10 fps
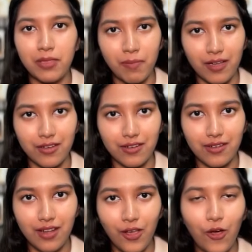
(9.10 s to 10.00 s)
button.
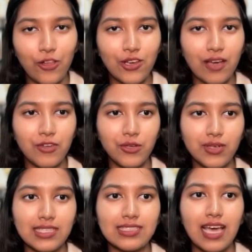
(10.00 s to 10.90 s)
All you have to do
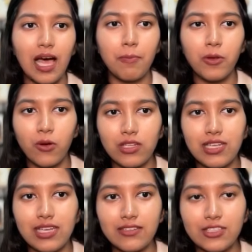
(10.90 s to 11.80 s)
is upload the
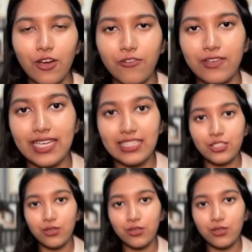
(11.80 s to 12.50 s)
list of leads